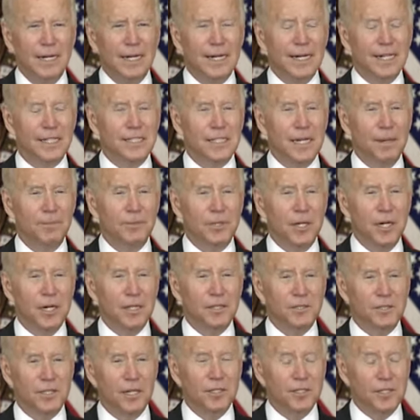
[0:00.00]
except
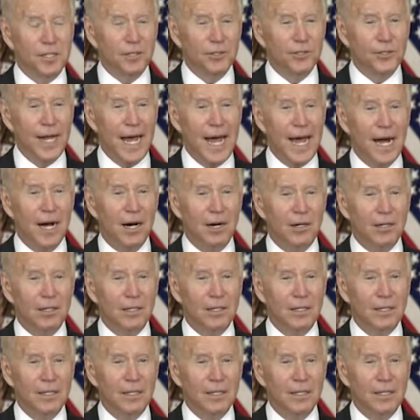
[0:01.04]
us, until now.